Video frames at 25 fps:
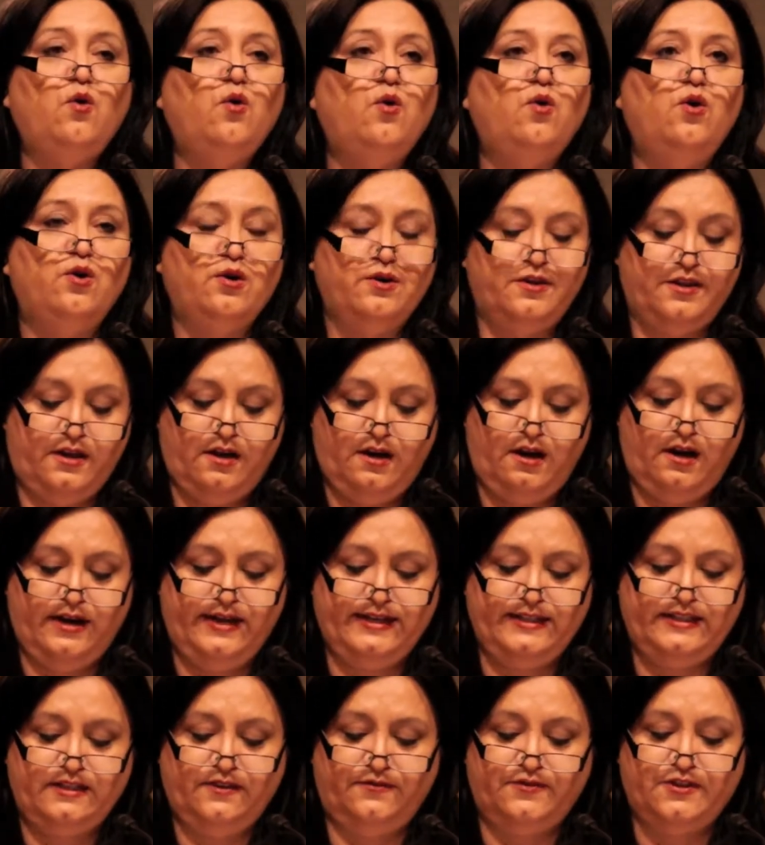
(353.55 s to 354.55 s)
or the
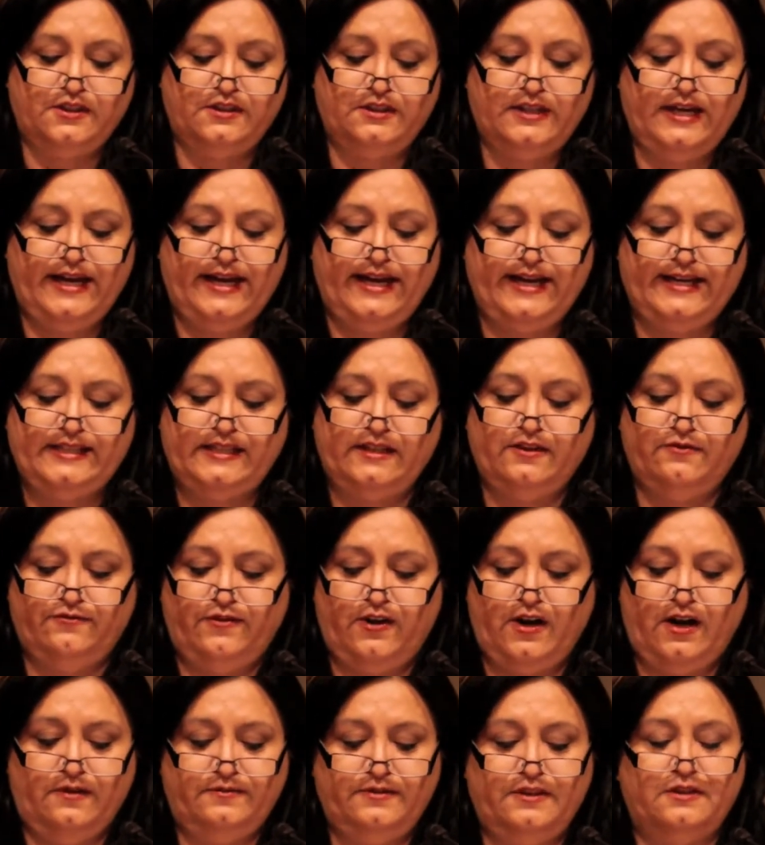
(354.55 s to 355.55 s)
kinds of delays
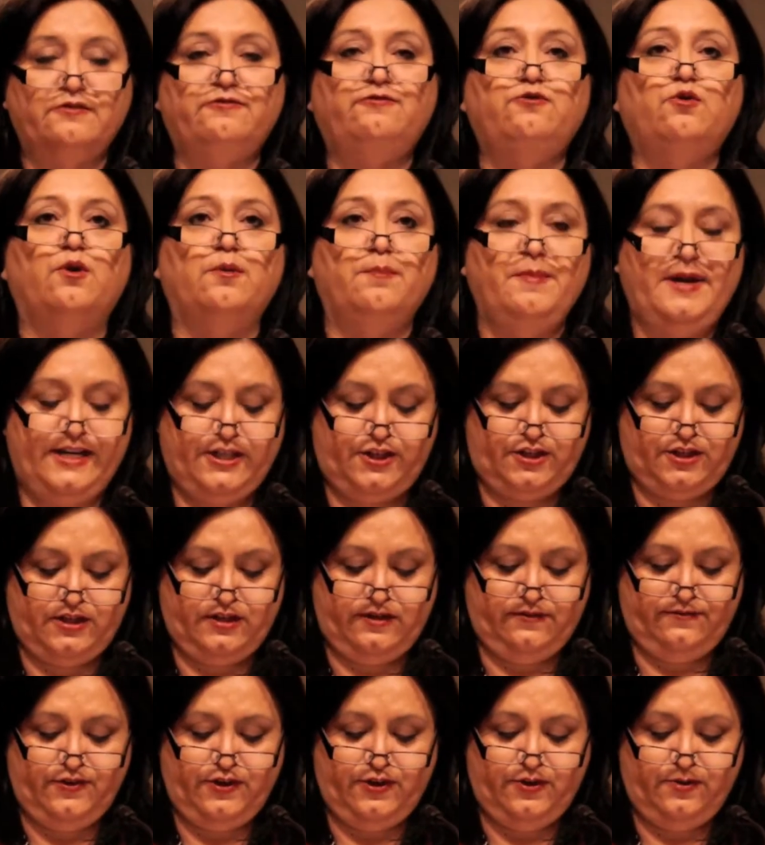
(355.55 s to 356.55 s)
involved in the
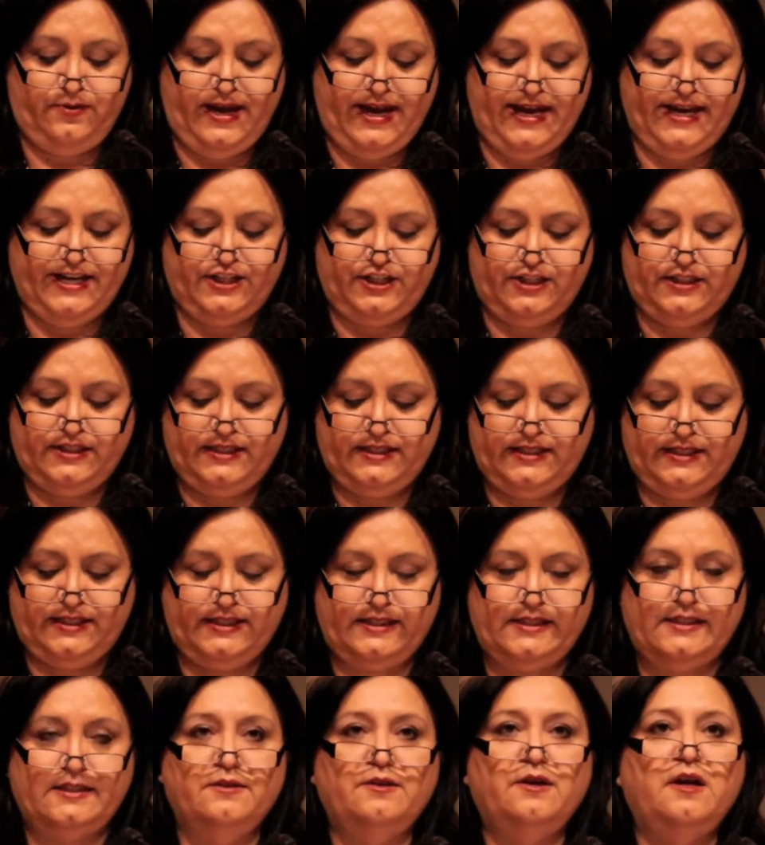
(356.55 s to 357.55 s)
formation of new
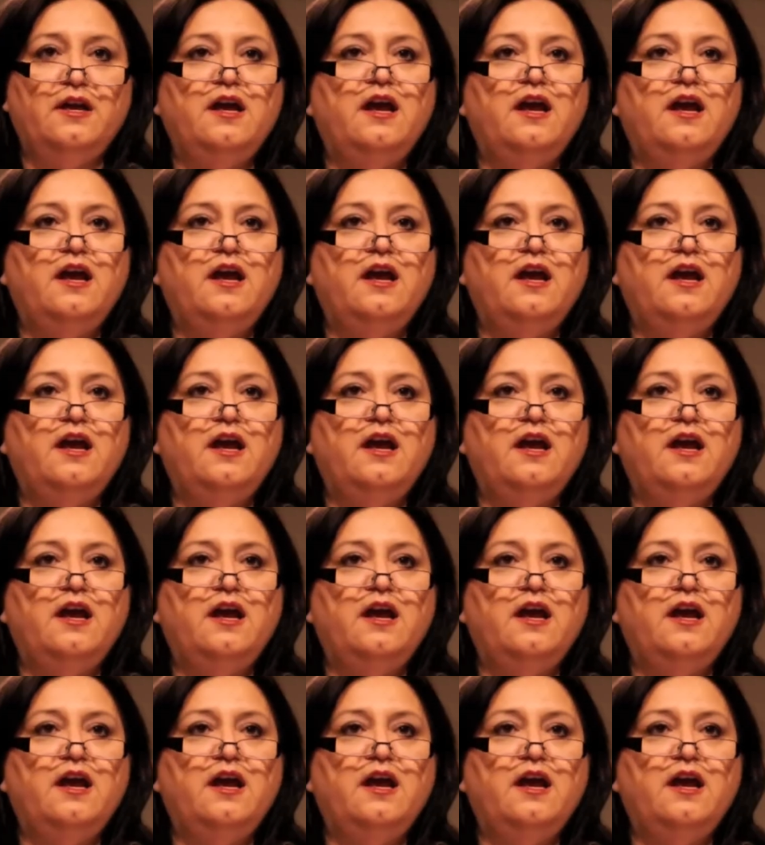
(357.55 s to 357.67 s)
agencies.